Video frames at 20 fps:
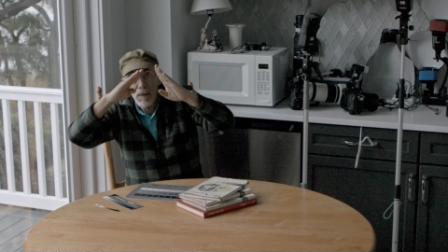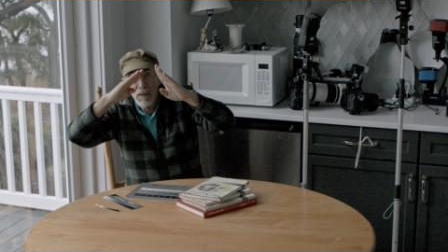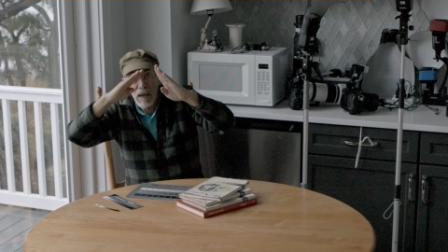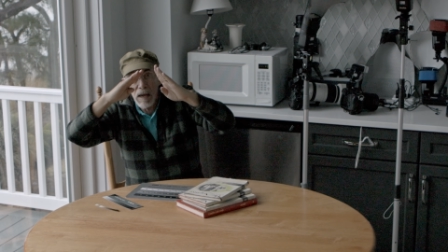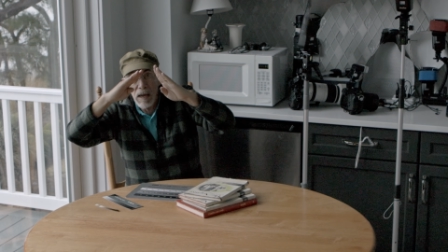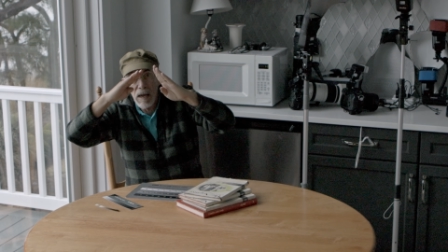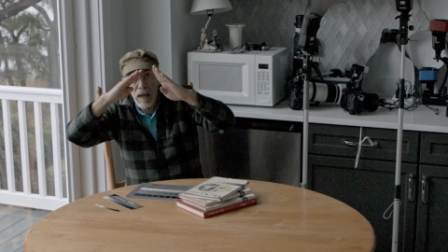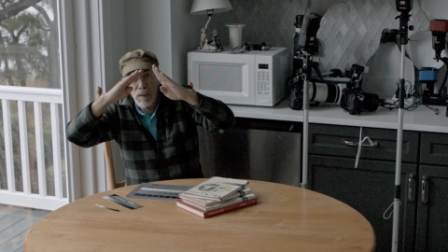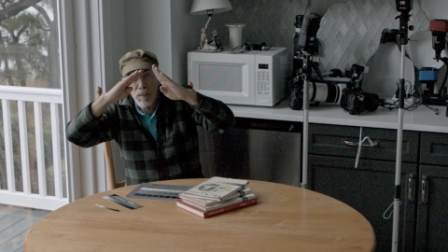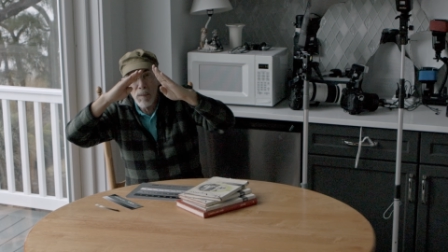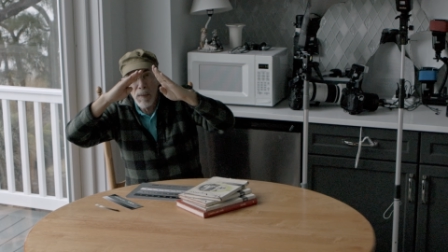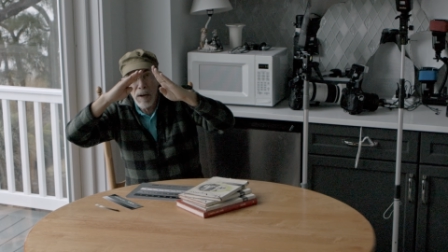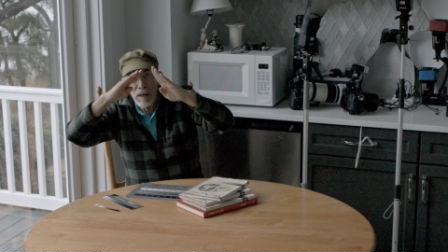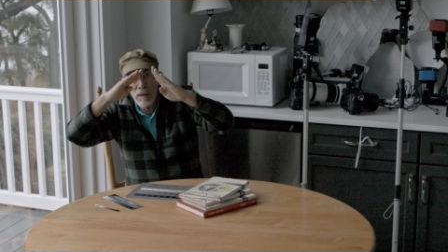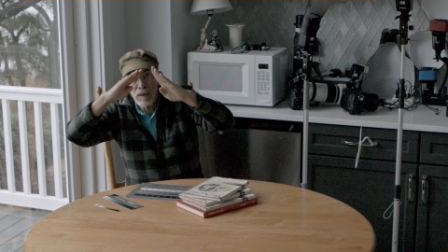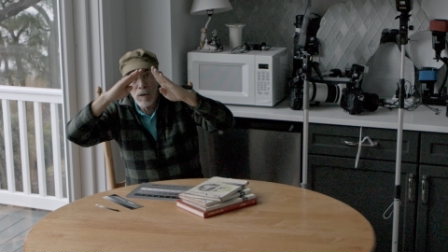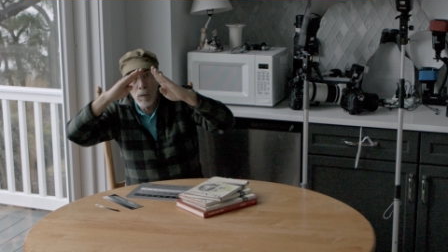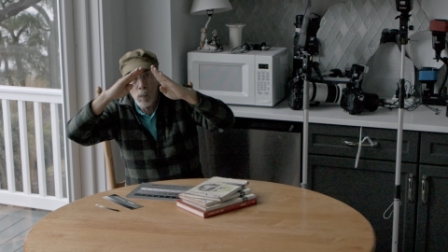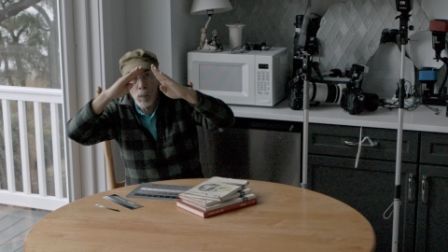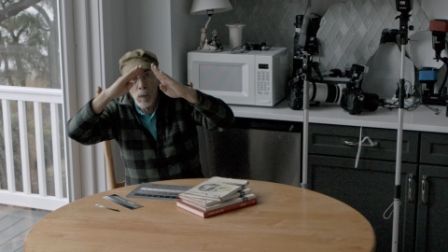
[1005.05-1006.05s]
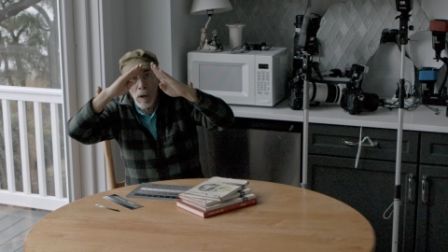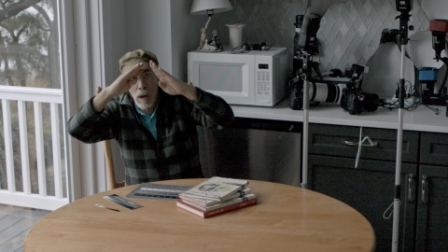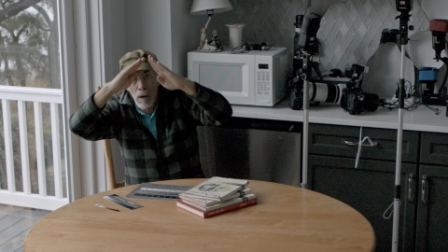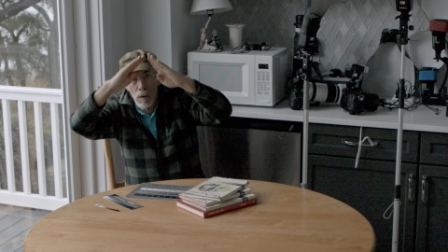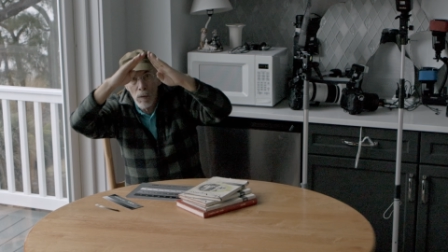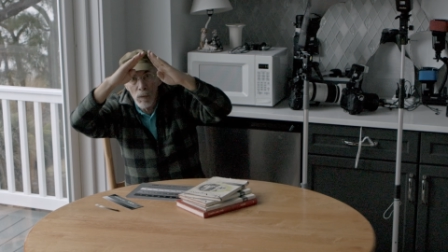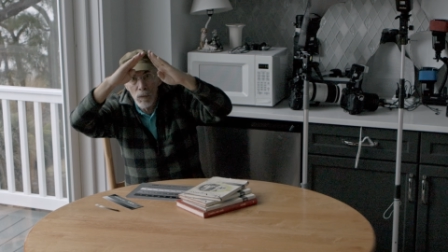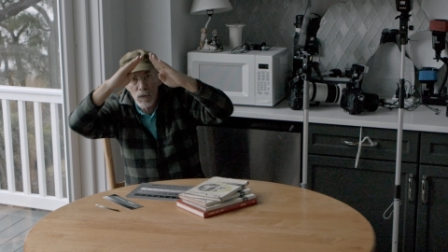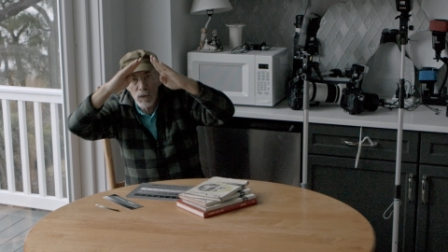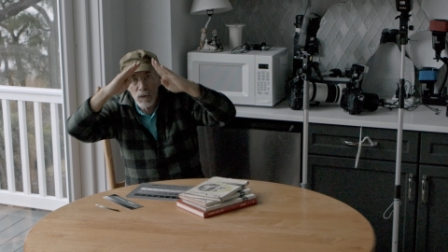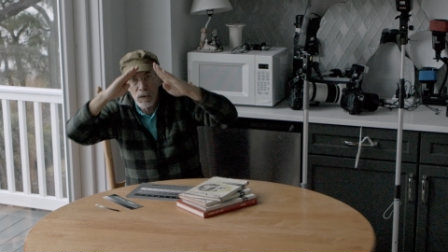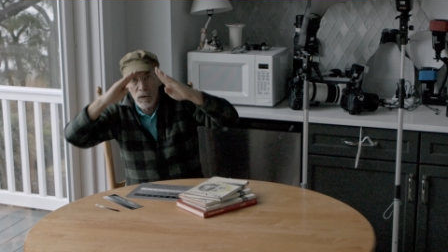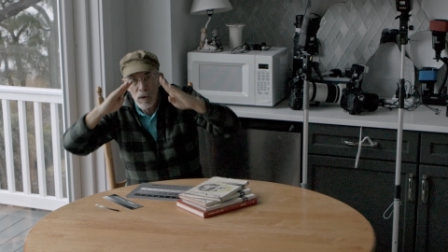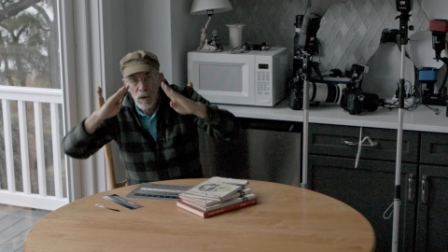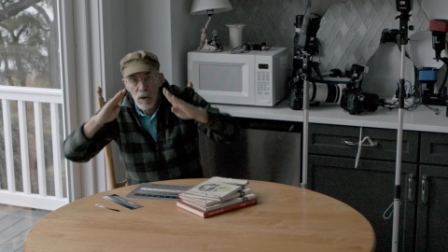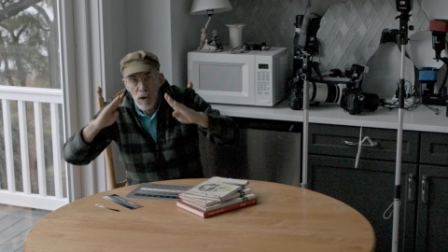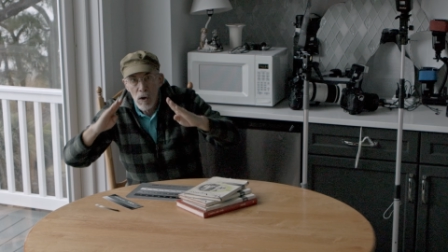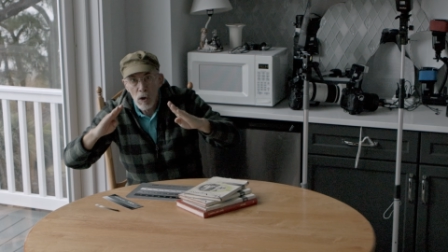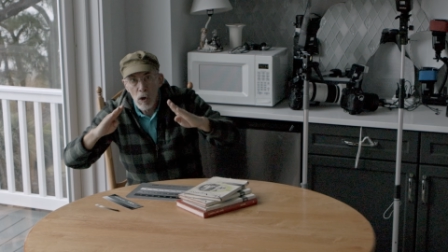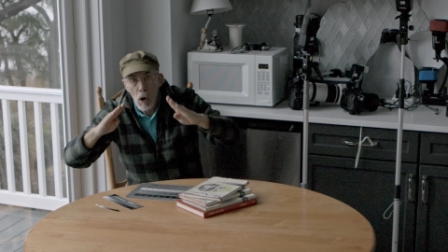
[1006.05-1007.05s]
they had made the wells
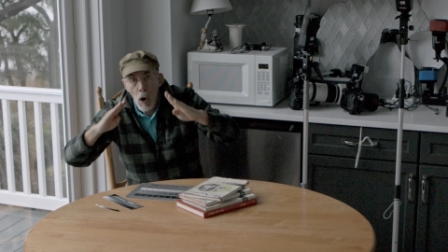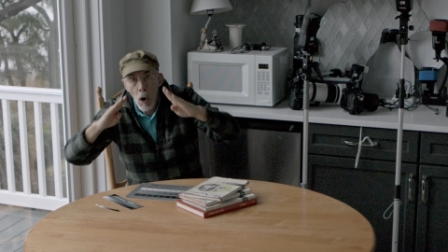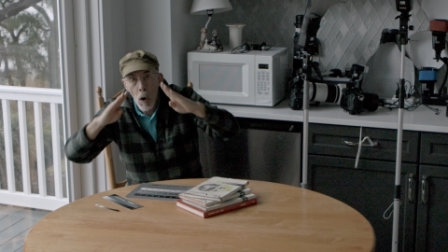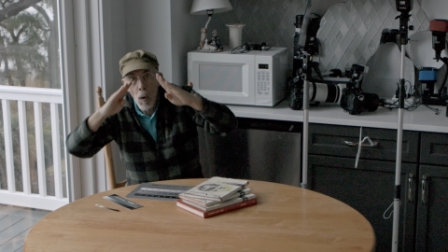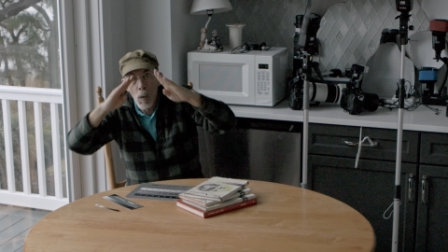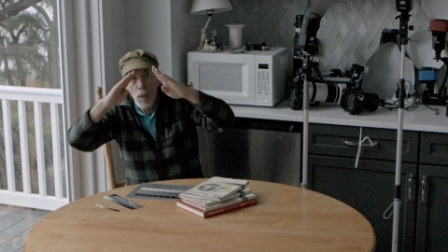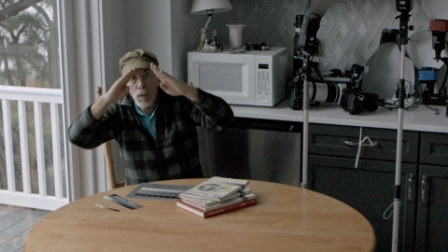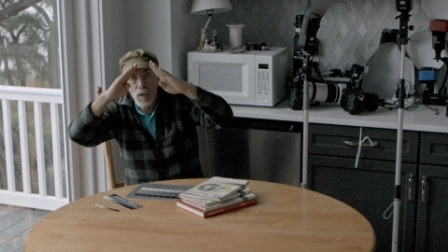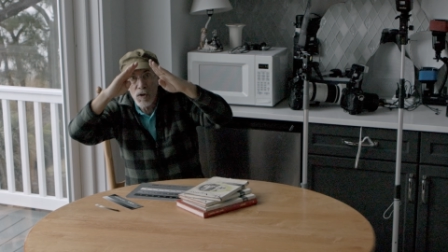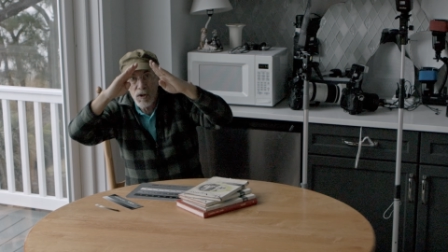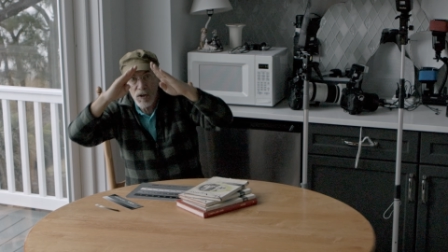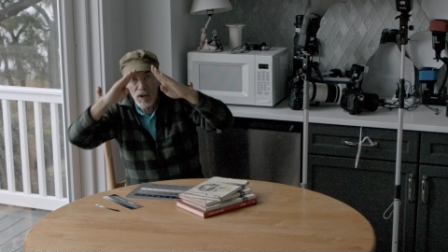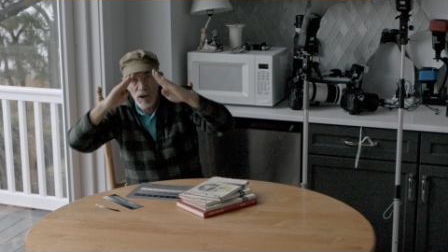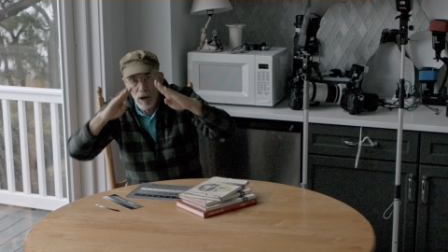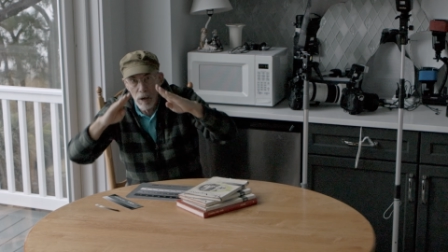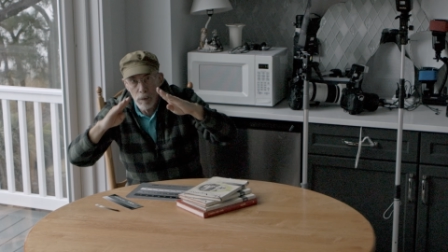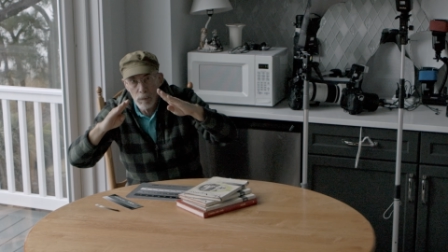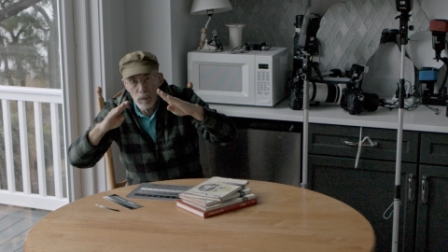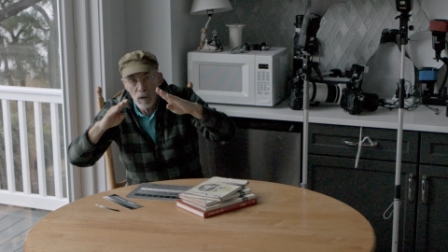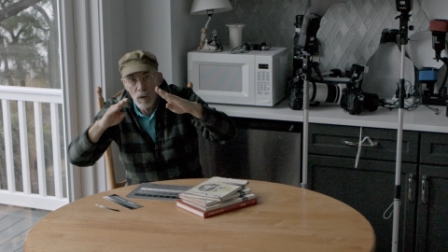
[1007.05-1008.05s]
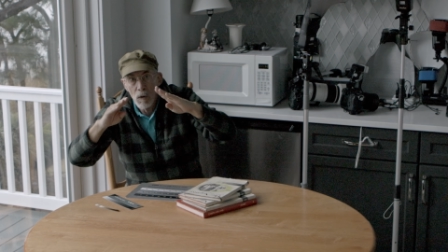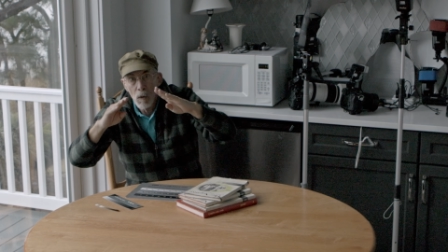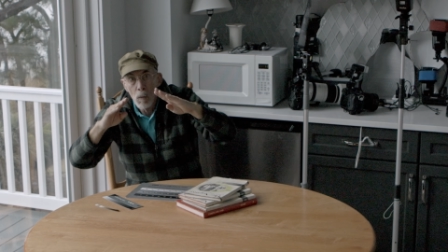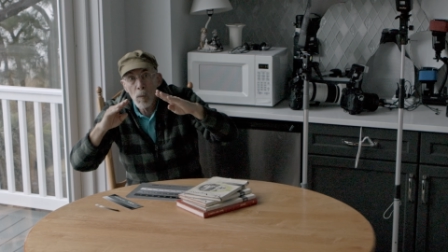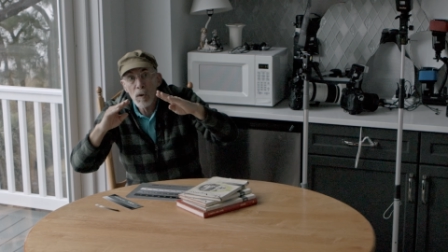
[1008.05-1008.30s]
cone-shaped,